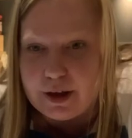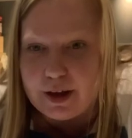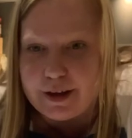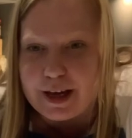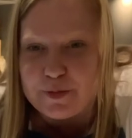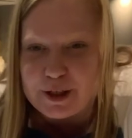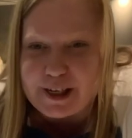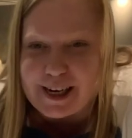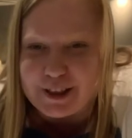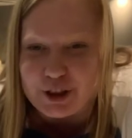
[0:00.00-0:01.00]
Yeah, Michelle,
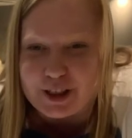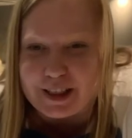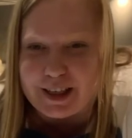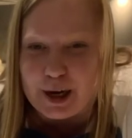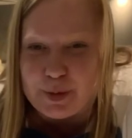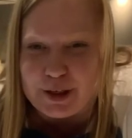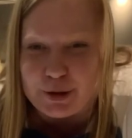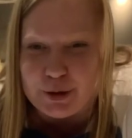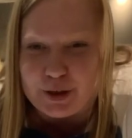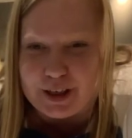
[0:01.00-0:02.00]
you should get the hubby to
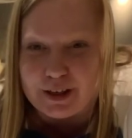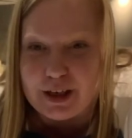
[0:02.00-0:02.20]
cook it.